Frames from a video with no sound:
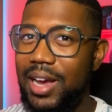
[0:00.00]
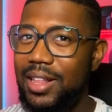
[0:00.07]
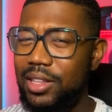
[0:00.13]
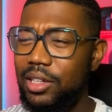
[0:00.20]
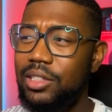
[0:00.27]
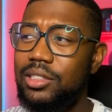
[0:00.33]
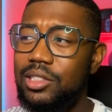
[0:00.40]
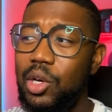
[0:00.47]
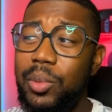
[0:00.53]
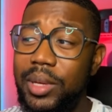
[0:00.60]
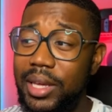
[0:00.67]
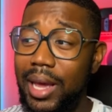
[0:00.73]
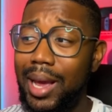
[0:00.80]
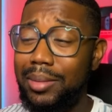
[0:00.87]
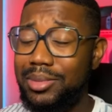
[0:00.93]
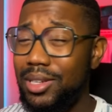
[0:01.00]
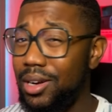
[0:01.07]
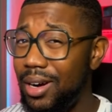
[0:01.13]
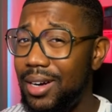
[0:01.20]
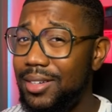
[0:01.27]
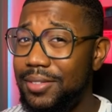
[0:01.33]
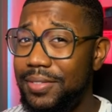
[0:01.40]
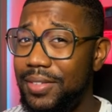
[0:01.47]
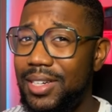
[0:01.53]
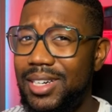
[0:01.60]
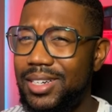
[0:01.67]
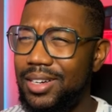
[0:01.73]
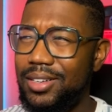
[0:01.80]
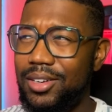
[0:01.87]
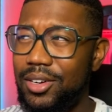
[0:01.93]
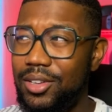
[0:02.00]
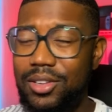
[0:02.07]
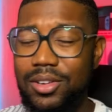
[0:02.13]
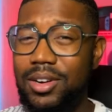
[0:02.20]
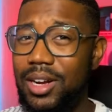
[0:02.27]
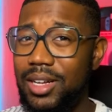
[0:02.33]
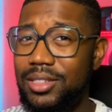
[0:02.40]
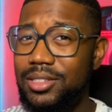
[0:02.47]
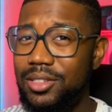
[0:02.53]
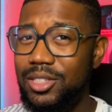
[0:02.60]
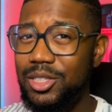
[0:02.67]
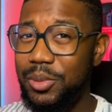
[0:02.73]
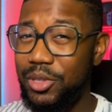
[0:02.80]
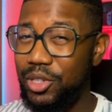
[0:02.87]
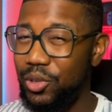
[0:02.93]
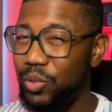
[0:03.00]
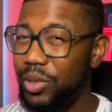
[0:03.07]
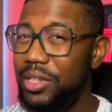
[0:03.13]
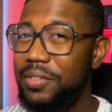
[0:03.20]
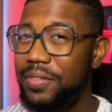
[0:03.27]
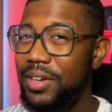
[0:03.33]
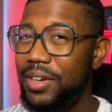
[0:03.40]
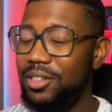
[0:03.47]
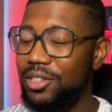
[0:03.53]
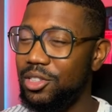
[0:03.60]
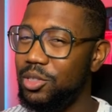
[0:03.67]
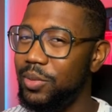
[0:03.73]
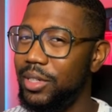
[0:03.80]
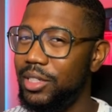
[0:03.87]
There are so many games that aren't fun on other consoles, but they're really fun on the Switch.